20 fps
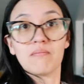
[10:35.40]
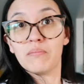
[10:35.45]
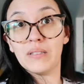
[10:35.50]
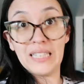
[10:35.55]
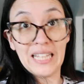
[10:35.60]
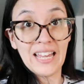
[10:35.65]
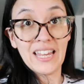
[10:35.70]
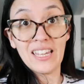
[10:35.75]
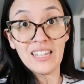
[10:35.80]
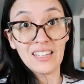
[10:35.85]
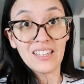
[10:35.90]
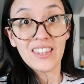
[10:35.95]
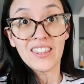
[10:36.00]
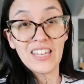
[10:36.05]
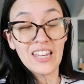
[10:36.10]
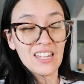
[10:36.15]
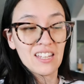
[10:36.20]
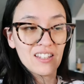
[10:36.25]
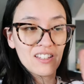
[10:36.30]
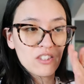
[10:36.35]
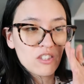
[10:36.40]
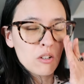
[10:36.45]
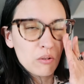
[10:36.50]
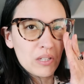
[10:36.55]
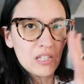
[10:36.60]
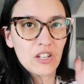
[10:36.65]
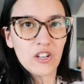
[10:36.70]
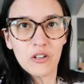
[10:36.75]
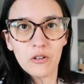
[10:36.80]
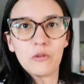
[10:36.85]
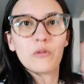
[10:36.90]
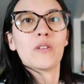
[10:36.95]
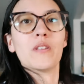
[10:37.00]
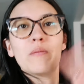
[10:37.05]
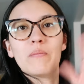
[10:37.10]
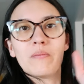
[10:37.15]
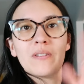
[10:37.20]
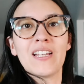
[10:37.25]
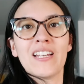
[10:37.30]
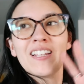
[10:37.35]
playing thing. So he goes
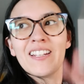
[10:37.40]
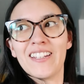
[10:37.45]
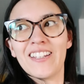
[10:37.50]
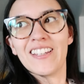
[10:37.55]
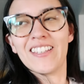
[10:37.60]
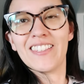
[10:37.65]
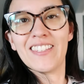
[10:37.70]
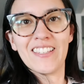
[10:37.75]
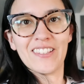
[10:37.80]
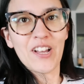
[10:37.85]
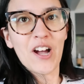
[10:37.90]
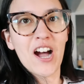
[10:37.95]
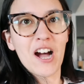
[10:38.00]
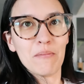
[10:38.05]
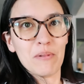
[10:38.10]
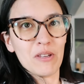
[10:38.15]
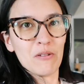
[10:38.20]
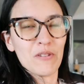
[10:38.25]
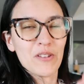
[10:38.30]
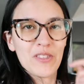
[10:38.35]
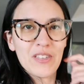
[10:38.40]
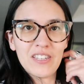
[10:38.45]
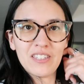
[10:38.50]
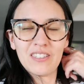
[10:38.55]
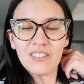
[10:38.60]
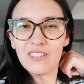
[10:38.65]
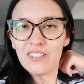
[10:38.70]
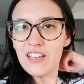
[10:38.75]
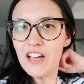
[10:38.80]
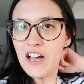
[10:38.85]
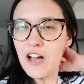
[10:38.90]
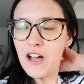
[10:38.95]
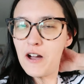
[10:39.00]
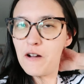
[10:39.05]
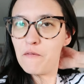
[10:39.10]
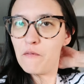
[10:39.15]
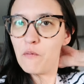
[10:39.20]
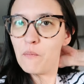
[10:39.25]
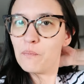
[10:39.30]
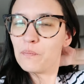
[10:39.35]
and does his hobby with his
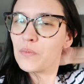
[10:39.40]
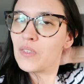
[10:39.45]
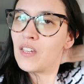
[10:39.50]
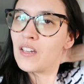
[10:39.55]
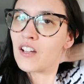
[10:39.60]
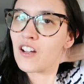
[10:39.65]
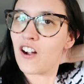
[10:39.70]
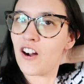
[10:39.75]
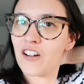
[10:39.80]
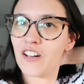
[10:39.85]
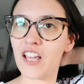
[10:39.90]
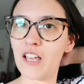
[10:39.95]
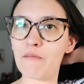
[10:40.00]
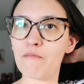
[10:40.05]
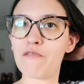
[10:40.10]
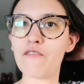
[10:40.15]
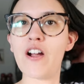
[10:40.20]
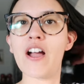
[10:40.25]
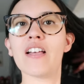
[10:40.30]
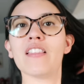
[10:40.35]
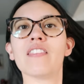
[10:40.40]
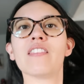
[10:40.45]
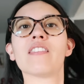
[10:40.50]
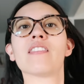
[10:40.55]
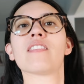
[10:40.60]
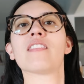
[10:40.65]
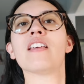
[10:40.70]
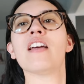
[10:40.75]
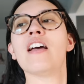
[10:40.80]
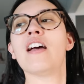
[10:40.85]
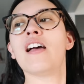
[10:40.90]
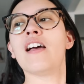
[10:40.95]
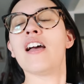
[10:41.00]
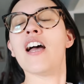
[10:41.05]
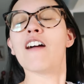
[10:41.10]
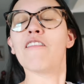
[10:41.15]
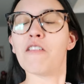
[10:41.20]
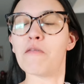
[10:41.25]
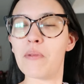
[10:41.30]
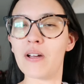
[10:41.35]
card game friends
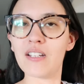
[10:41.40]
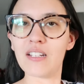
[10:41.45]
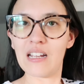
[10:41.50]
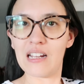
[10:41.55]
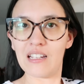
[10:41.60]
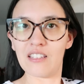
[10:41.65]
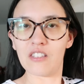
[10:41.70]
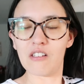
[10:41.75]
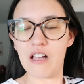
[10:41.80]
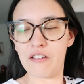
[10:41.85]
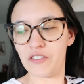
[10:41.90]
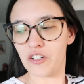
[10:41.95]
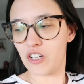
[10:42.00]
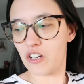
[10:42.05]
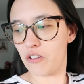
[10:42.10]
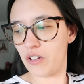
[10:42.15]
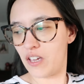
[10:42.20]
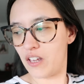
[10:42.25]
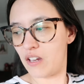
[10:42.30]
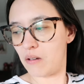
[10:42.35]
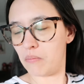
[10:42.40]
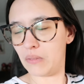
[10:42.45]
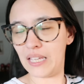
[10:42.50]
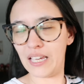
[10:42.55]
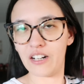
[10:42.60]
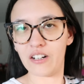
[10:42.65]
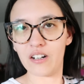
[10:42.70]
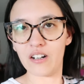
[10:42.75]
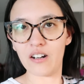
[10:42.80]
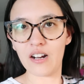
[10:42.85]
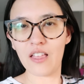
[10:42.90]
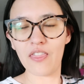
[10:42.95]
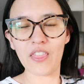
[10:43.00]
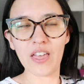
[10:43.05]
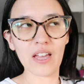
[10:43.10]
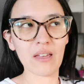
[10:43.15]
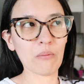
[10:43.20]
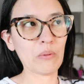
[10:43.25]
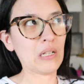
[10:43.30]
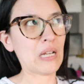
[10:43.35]
every Monday. So I'll have to go get him later,
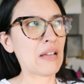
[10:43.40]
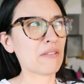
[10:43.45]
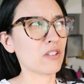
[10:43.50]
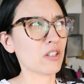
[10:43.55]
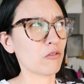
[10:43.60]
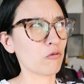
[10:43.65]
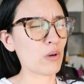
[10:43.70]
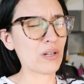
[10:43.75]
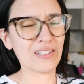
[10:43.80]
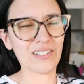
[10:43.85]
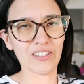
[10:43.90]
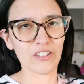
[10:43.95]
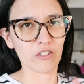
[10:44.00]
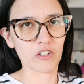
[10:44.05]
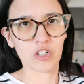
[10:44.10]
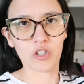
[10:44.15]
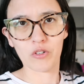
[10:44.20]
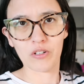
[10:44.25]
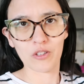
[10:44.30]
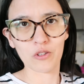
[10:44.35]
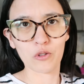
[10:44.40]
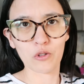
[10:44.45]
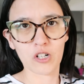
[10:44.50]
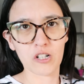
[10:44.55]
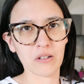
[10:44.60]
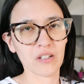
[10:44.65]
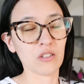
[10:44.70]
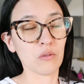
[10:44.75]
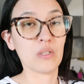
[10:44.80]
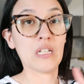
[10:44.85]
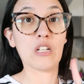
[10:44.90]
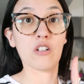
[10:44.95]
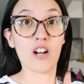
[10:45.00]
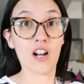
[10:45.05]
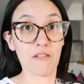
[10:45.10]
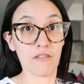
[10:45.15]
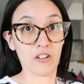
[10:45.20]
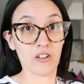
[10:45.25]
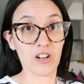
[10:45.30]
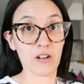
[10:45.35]
and then we have to run to the grocery store because we need
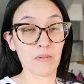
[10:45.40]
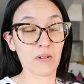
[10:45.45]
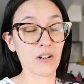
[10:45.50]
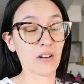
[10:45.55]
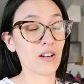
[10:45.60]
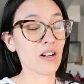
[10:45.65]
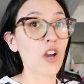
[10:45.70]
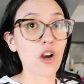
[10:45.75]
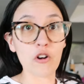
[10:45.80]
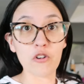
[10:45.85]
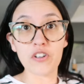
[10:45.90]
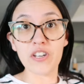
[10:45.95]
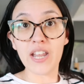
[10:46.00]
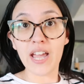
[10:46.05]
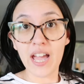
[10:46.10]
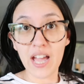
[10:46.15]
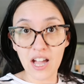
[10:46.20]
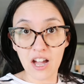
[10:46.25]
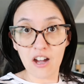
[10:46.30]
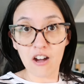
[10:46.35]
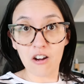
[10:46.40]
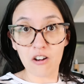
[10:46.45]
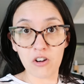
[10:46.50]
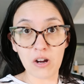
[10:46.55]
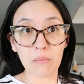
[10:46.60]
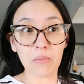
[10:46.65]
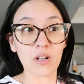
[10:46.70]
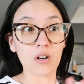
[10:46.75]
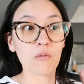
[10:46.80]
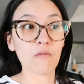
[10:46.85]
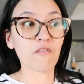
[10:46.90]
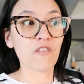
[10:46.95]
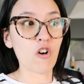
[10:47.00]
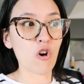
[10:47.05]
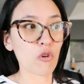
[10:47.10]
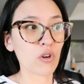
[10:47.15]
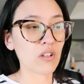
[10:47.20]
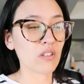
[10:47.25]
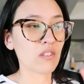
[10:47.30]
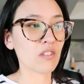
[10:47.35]
coffee creamer. So now I'm gonna
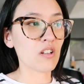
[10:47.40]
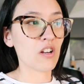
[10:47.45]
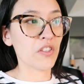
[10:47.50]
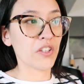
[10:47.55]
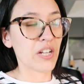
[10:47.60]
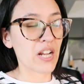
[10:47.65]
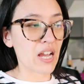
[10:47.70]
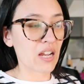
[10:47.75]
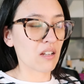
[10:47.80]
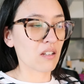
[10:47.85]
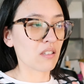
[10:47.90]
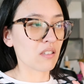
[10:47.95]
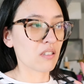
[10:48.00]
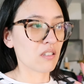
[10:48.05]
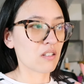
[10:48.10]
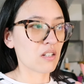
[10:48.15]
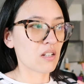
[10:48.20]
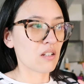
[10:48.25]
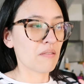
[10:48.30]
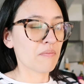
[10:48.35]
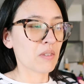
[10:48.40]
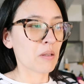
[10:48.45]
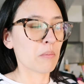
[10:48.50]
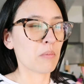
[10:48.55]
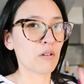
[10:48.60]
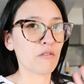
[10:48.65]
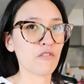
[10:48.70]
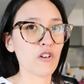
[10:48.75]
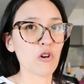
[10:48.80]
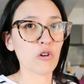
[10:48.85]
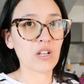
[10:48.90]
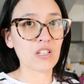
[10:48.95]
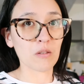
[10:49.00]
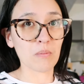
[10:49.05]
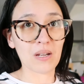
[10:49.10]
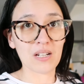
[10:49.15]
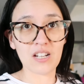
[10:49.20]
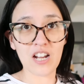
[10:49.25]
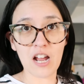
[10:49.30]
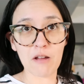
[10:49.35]
focus on the next, I'm gonna
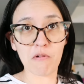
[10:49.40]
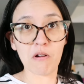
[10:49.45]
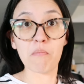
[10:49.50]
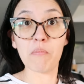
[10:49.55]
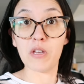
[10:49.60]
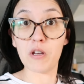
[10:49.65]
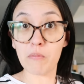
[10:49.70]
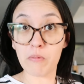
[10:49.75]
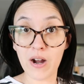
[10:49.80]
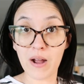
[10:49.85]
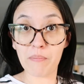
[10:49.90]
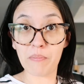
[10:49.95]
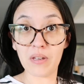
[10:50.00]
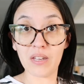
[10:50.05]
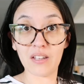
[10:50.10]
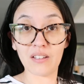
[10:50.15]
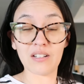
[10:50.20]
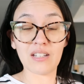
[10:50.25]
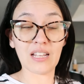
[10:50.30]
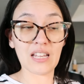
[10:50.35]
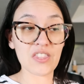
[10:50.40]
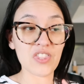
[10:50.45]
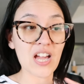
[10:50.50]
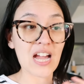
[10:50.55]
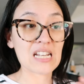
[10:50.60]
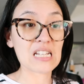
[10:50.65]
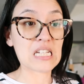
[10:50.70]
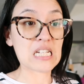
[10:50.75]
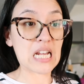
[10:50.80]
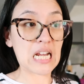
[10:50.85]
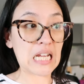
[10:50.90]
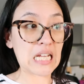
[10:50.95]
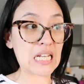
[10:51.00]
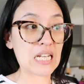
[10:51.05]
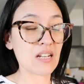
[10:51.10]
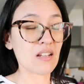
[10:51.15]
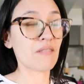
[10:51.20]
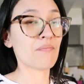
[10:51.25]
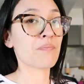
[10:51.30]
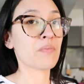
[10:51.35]
focus my time on meal prepping to get that
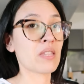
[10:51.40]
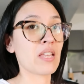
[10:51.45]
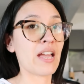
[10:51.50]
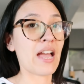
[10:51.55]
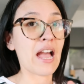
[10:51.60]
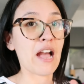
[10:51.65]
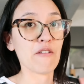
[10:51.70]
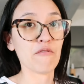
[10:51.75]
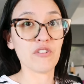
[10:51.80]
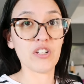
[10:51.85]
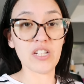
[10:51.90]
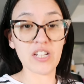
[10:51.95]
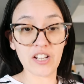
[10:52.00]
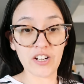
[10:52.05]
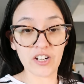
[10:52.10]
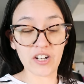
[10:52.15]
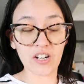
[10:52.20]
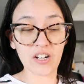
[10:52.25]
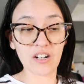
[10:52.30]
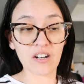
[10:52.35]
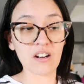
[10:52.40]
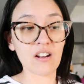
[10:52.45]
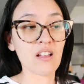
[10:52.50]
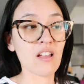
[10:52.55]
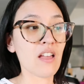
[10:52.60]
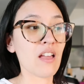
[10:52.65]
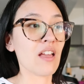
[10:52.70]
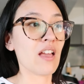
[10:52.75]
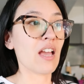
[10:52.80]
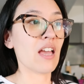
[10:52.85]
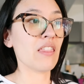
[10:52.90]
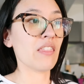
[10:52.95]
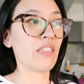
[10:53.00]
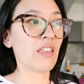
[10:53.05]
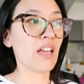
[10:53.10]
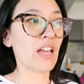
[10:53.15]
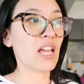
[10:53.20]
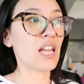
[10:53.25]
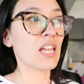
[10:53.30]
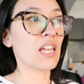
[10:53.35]
done, have dinner, and
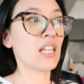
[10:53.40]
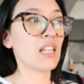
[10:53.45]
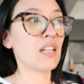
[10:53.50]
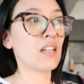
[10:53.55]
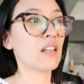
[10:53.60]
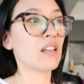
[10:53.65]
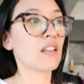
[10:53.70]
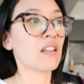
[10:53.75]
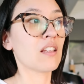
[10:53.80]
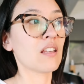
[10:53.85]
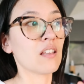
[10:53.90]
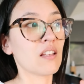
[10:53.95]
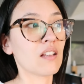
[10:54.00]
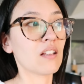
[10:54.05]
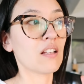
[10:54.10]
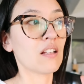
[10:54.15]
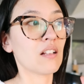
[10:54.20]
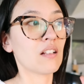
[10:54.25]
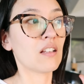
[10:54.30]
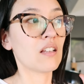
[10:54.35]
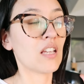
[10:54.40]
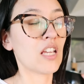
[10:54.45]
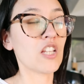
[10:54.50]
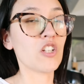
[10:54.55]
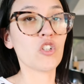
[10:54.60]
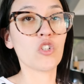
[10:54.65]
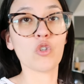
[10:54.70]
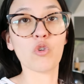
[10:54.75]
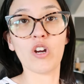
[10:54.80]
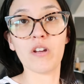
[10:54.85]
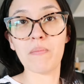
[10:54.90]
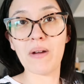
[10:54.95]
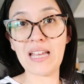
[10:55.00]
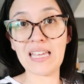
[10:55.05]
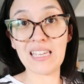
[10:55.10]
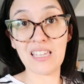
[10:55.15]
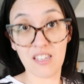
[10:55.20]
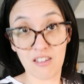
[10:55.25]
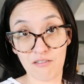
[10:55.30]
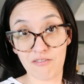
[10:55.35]
then enjoy
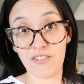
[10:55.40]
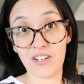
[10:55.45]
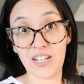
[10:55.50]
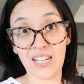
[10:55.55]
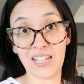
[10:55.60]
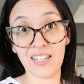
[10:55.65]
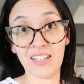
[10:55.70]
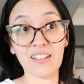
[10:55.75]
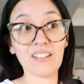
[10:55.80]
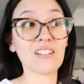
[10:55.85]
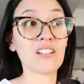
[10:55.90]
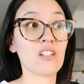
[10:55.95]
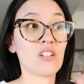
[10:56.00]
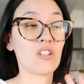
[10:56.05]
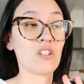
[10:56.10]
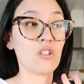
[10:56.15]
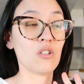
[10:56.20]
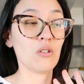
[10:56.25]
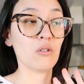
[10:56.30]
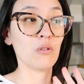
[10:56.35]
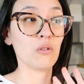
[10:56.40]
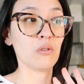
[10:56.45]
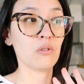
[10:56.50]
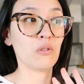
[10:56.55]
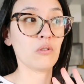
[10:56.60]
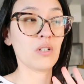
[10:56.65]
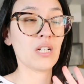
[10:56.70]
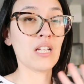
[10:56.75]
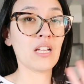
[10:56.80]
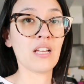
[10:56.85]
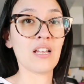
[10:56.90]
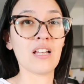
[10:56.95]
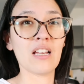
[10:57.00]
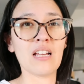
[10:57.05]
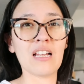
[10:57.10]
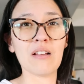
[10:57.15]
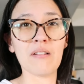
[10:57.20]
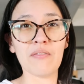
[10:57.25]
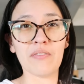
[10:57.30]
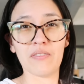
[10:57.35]
my evening to
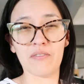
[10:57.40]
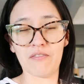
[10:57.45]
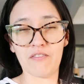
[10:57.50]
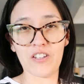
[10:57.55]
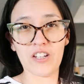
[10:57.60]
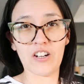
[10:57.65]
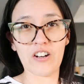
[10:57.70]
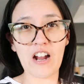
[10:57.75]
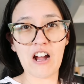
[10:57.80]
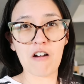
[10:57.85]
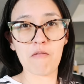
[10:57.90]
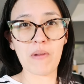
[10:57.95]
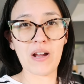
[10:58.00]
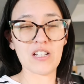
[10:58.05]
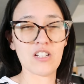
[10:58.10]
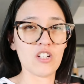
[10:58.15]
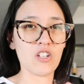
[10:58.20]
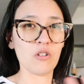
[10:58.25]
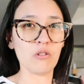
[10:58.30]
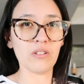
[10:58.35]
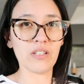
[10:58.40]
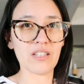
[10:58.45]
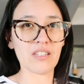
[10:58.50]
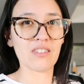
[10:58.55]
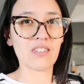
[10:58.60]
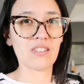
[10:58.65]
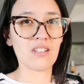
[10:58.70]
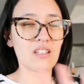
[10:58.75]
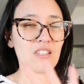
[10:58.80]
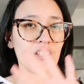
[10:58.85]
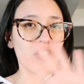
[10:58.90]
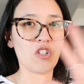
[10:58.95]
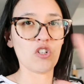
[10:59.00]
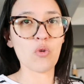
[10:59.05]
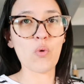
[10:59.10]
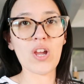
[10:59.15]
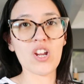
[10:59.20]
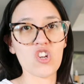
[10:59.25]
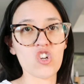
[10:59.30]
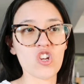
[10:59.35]
figure out my to-do list
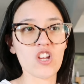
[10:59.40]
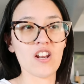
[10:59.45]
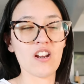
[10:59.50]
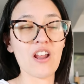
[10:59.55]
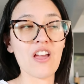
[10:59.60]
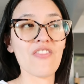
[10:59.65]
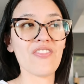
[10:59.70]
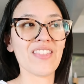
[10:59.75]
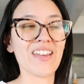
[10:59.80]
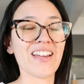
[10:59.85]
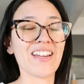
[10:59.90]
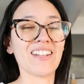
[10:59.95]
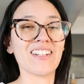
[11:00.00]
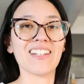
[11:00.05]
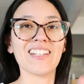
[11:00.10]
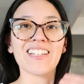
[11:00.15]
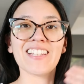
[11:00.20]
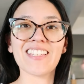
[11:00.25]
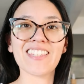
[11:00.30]
situation, and then